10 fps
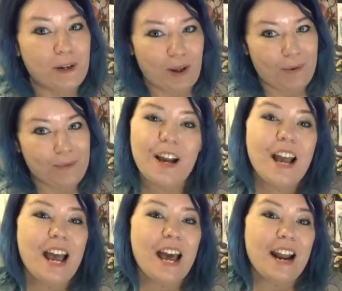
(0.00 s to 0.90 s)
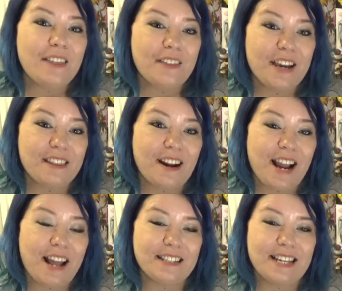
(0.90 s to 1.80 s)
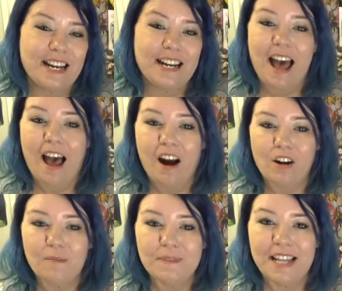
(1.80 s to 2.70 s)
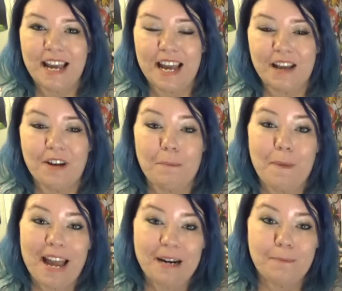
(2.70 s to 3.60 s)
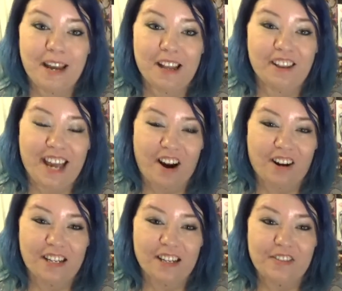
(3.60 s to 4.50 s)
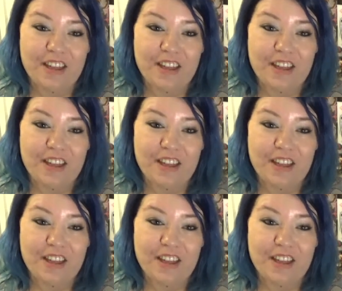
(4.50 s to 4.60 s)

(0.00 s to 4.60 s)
below. Another thing that I can't stand are harems that have a main male character